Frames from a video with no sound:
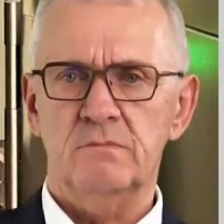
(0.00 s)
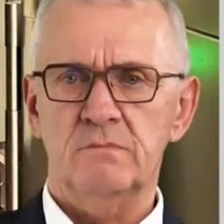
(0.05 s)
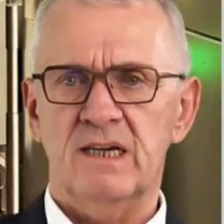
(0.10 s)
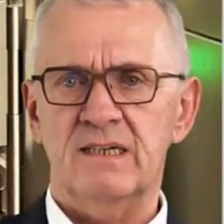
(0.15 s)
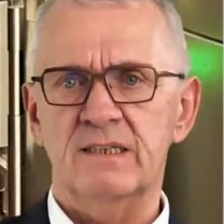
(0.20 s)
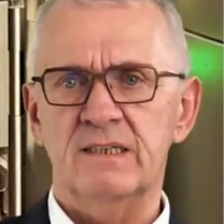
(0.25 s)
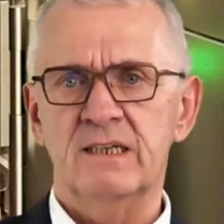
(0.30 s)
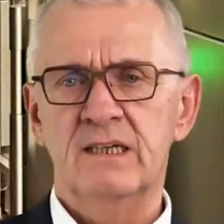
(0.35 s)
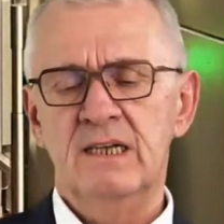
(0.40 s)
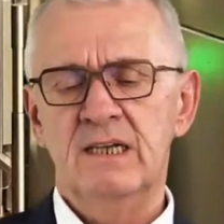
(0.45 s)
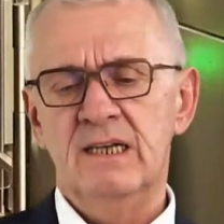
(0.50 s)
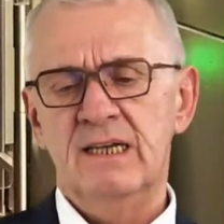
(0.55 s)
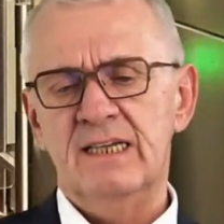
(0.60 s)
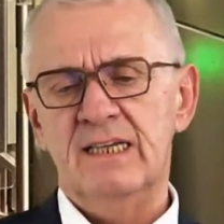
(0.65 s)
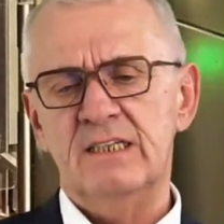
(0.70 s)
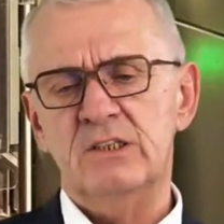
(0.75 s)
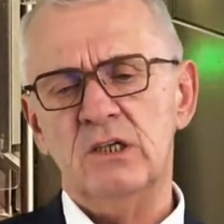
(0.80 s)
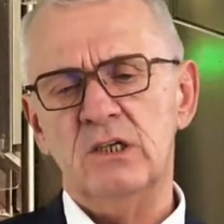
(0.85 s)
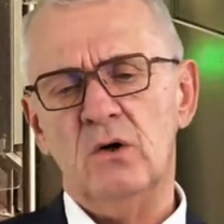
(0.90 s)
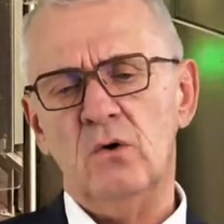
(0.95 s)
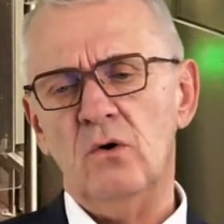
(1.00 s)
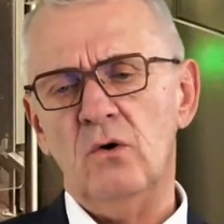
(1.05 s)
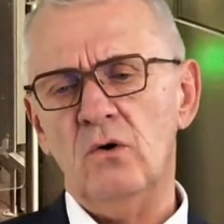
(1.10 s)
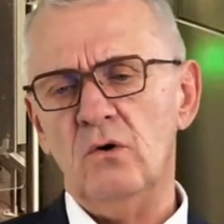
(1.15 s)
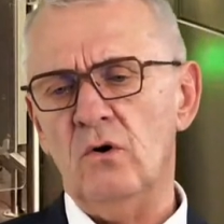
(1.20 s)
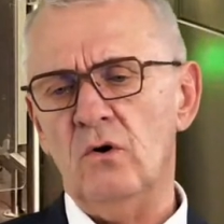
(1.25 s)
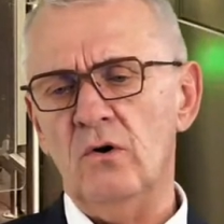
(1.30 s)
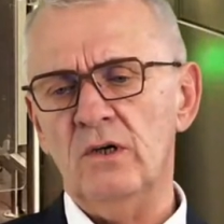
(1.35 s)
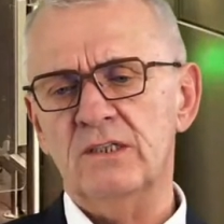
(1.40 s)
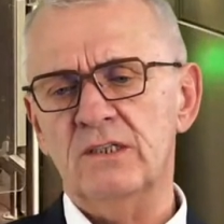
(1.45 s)
And it's
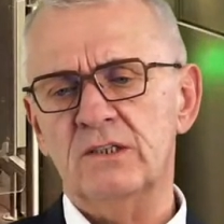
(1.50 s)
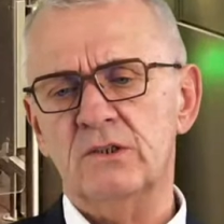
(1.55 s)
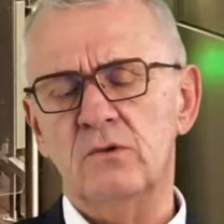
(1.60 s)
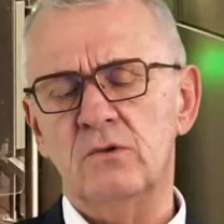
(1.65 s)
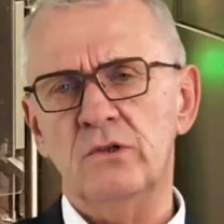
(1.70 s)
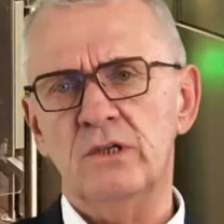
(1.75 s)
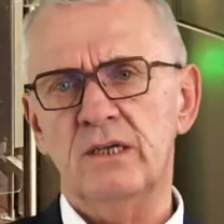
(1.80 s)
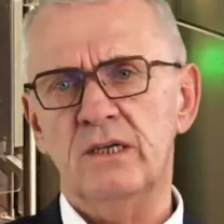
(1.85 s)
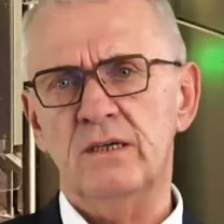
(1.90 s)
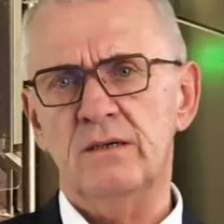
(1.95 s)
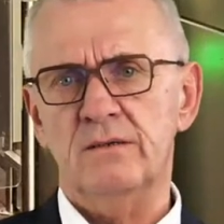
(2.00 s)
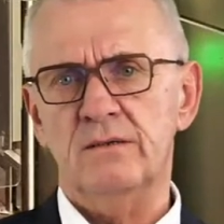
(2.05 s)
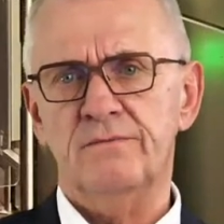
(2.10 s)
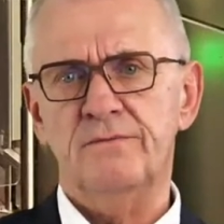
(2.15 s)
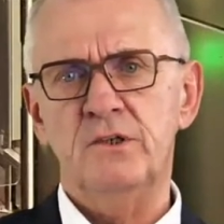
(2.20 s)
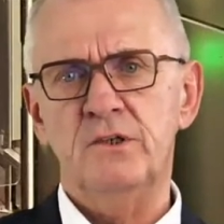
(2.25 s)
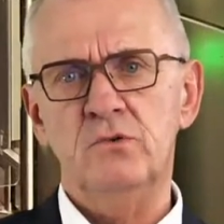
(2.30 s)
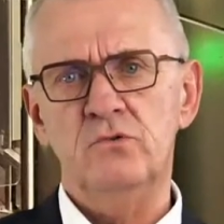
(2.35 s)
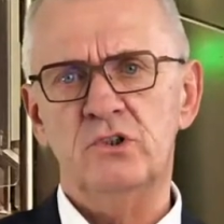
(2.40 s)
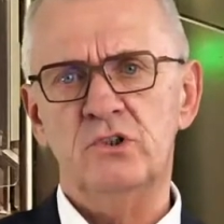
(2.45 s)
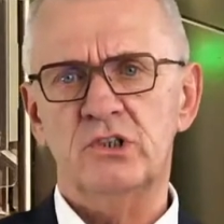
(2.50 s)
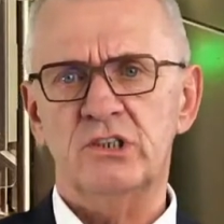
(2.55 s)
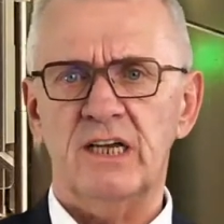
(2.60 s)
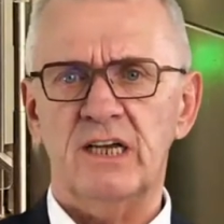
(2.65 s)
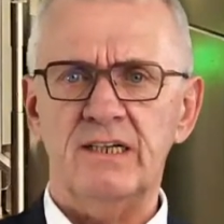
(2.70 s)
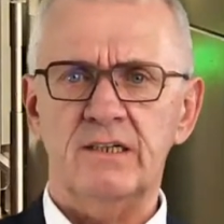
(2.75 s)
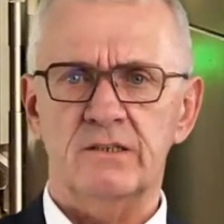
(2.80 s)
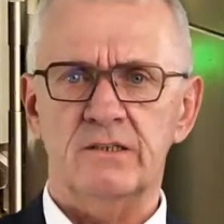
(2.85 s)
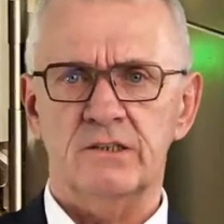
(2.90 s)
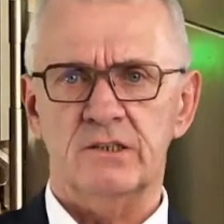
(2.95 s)
all is only a few
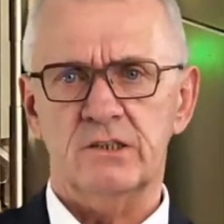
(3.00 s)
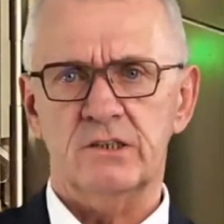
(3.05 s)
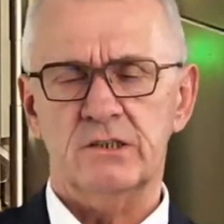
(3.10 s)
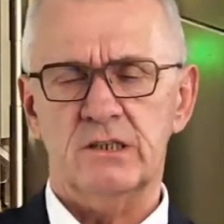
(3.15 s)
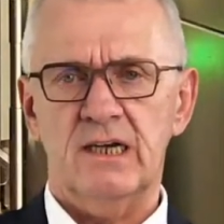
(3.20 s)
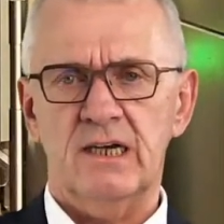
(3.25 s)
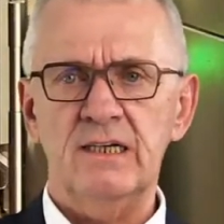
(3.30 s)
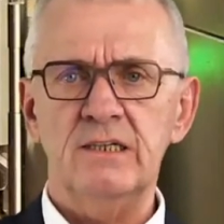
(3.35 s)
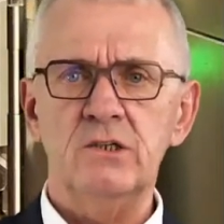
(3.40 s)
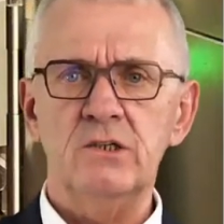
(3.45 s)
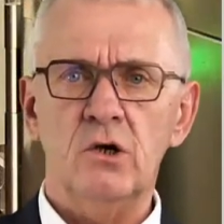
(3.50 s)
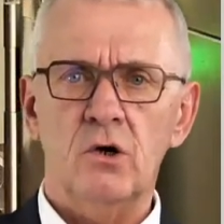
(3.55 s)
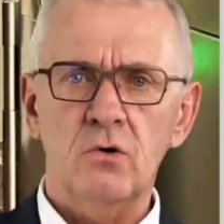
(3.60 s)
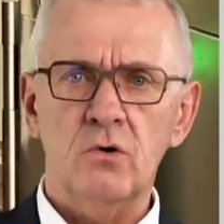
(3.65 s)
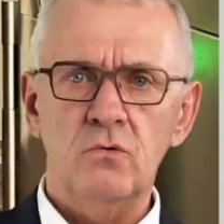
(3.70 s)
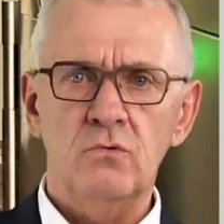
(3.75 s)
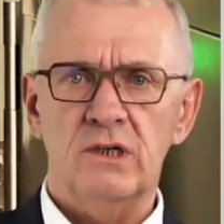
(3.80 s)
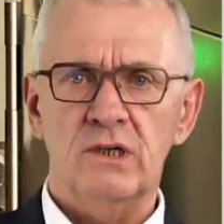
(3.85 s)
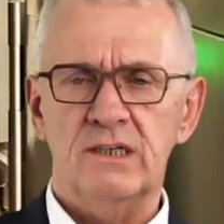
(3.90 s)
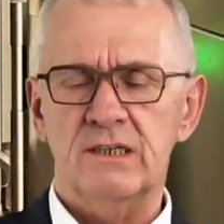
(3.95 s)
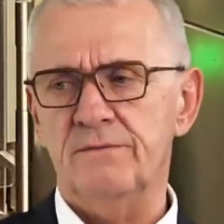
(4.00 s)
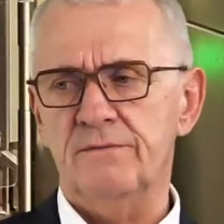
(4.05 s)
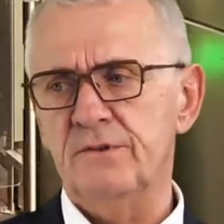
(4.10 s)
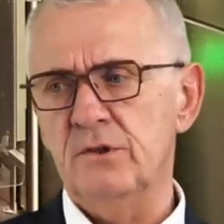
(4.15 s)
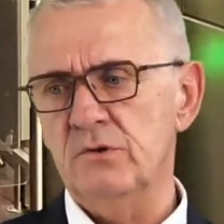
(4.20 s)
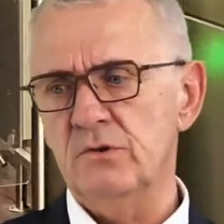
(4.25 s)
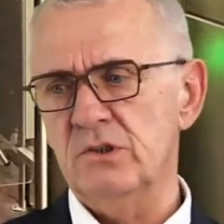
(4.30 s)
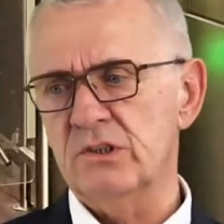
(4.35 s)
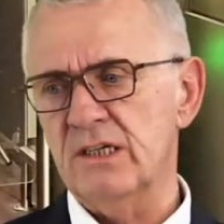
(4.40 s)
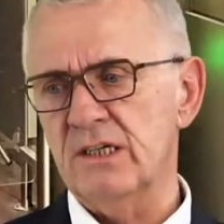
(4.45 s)
seconds, I know, and a
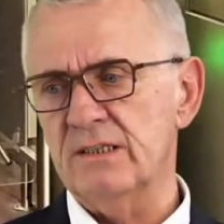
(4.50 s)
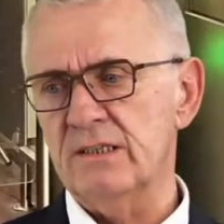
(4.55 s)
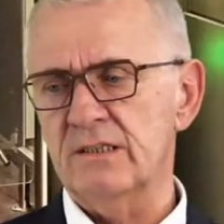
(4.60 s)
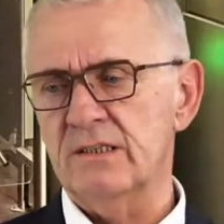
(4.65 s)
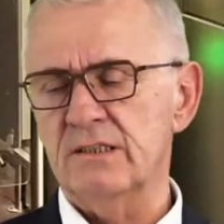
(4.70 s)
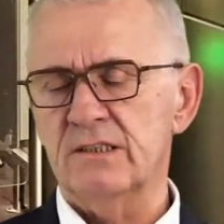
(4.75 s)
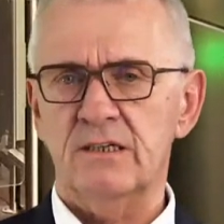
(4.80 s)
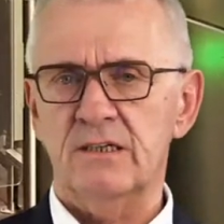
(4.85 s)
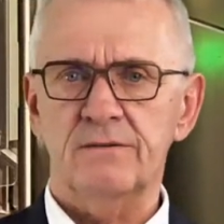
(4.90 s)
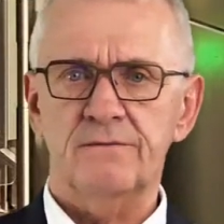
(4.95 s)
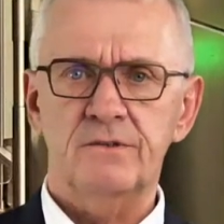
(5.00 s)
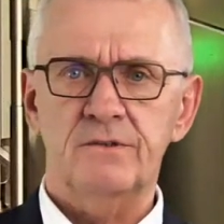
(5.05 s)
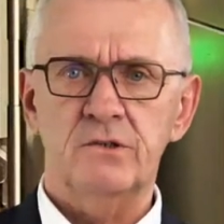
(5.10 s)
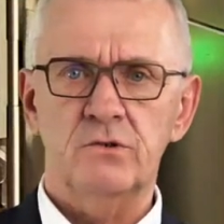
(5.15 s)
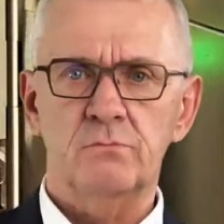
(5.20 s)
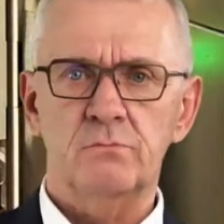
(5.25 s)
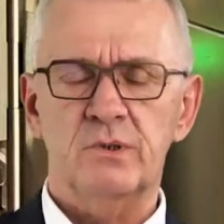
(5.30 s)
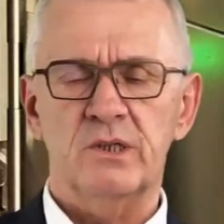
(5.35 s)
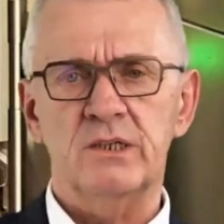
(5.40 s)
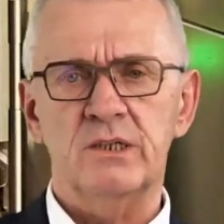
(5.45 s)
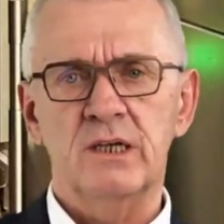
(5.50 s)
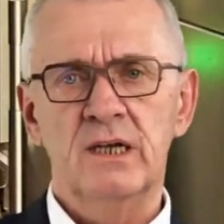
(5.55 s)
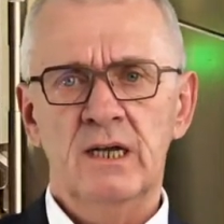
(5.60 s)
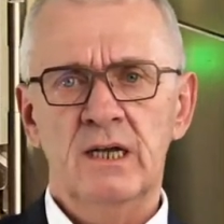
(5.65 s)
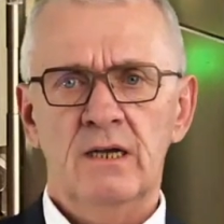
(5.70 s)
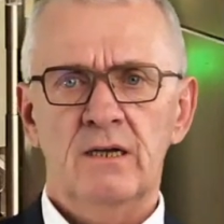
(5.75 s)
few seconds but